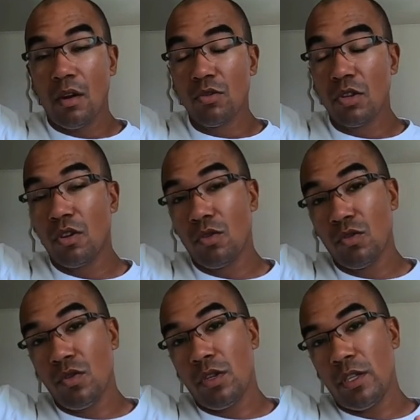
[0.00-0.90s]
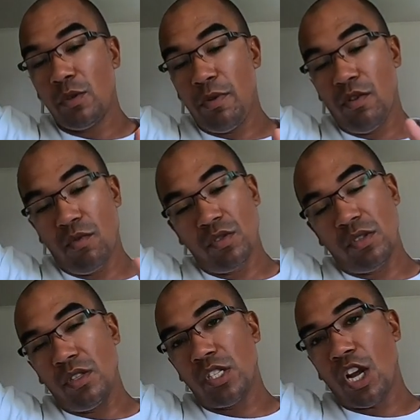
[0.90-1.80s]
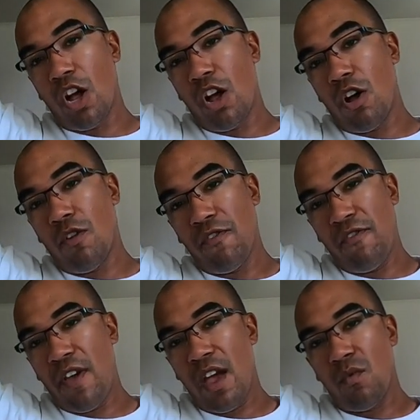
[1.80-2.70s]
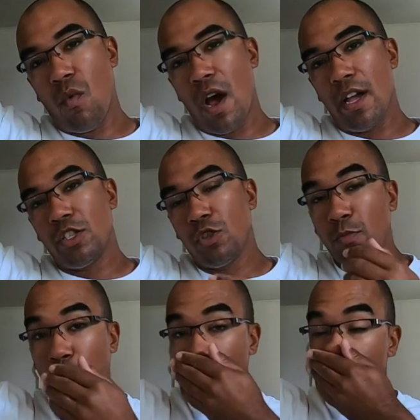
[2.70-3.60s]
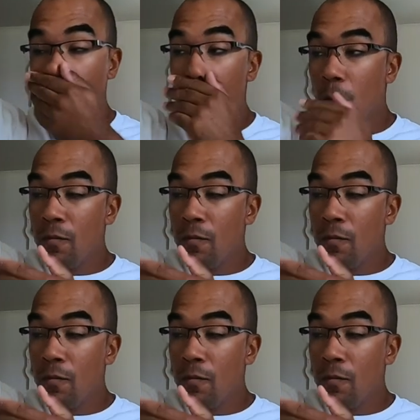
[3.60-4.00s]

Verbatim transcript: Those are those spinning reels, tall, fat, wide spool.